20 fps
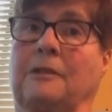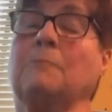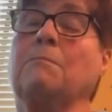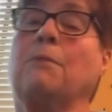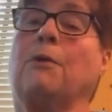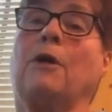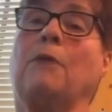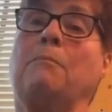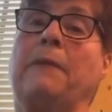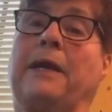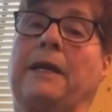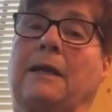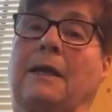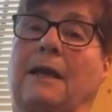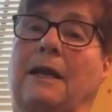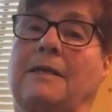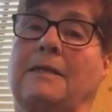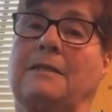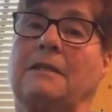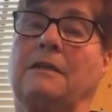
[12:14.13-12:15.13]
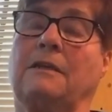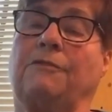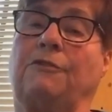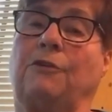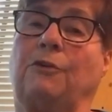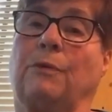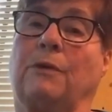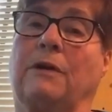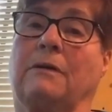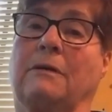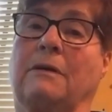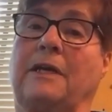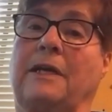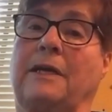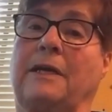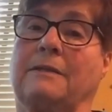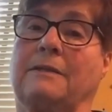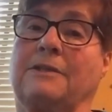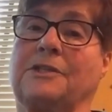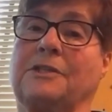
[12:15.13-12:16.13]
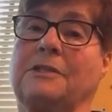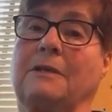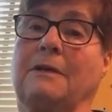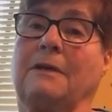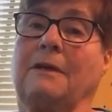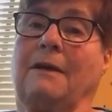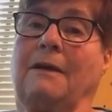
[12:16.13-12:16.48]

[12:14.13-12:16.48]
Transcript: compartmentalizing, if you will, kids,